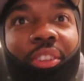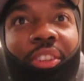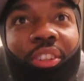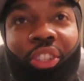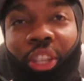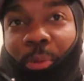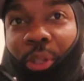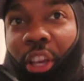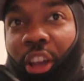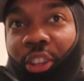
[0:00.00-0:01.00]
Them
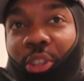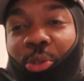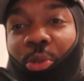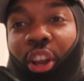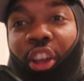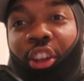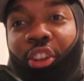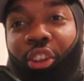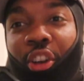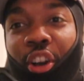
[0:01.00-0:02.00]
candy red
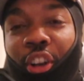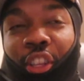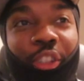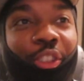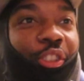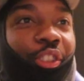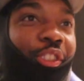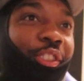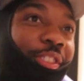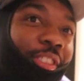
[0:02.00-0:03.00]
nuggets.
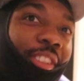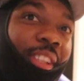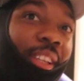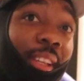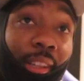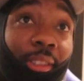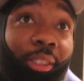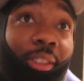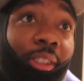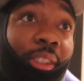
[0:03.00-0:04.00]
They look
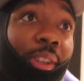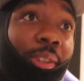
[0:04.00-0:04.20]
good, though.